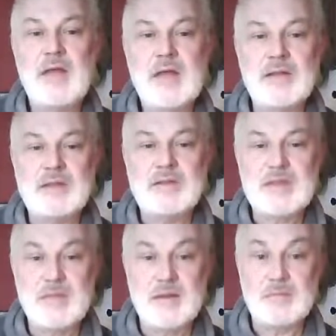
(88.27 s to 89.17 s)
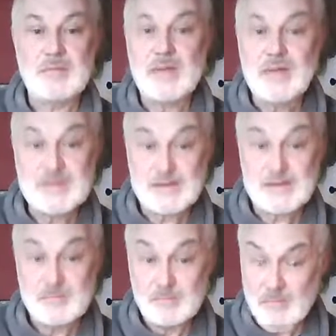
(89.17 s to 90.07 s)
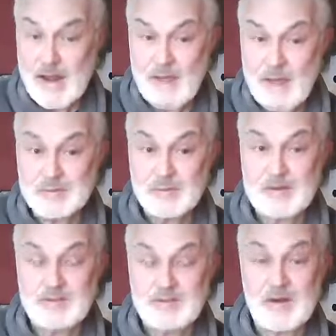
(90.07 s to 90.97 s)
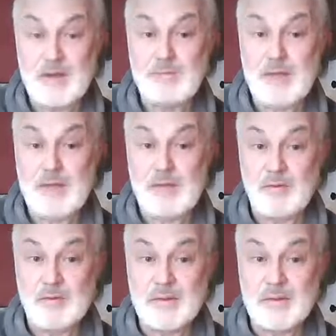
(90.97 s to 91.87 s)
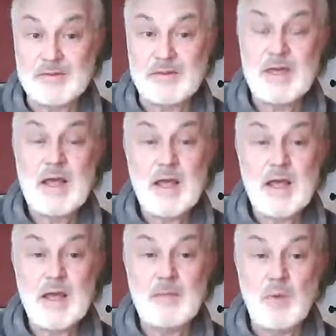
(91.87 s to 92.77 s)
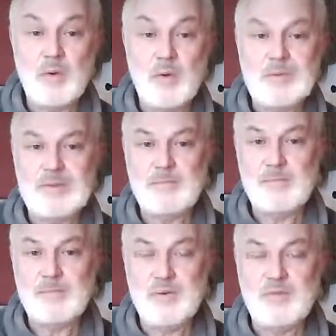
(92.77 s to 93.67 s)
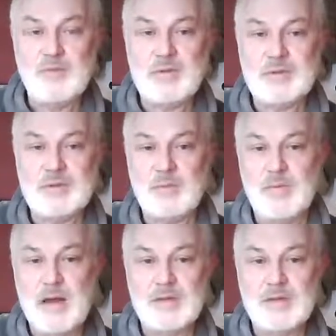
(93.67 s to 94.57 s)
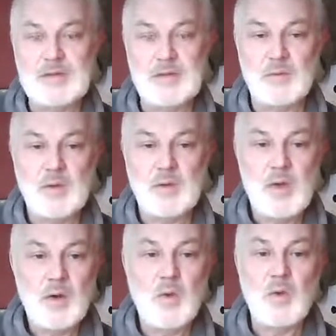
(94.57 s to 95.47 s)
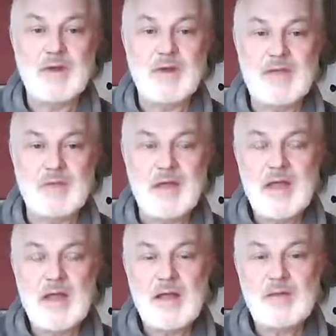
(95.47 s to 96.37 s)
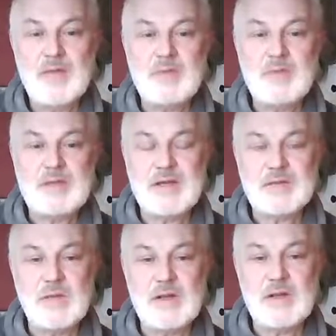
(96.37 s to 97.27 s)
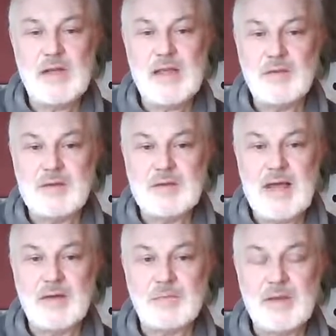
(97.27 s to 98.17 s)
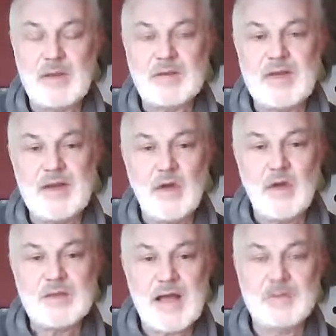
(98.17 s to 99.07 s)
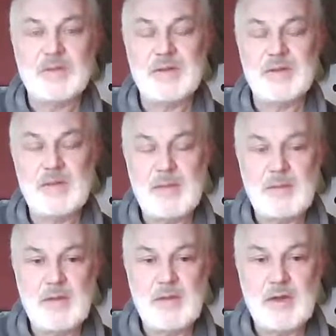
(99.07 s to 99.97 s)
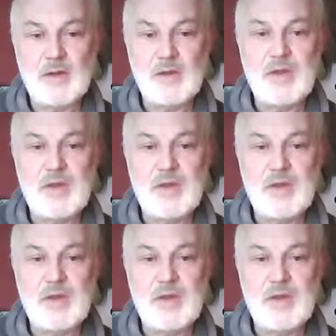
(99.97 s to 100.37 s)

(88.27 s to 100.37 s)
in some other person, perhaps, which is very unfair on the person, or in some movement or party or whatever, those things will let you down because they're not ultimate. They may be very good